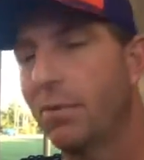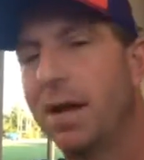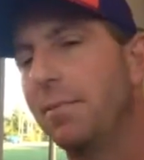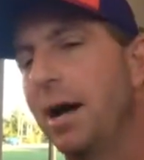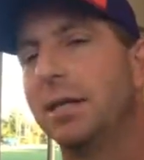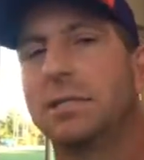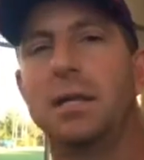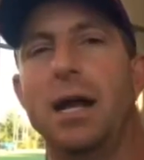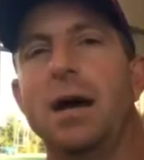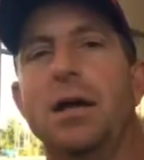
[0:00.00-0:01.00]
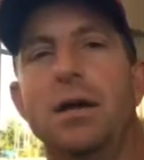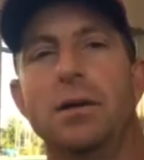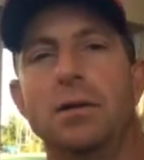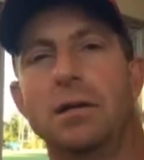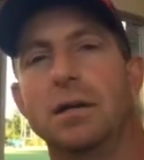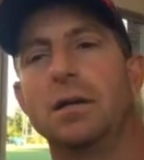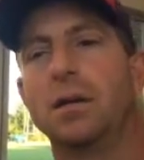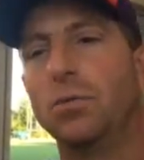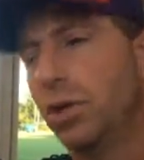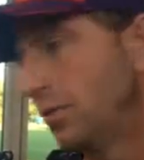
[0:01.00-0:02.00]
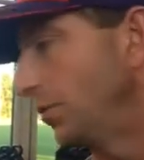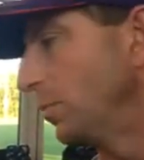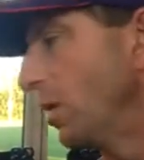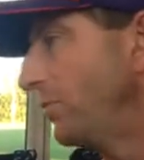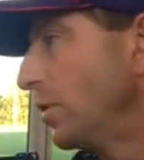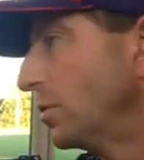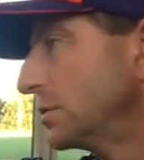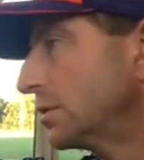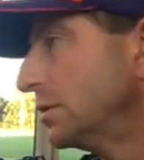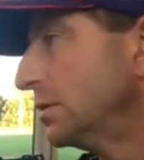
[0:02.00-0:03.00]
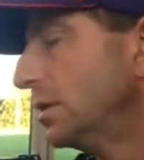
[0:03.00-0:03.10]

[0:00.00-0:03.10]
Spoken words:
right mindset out here, and we're good football focus,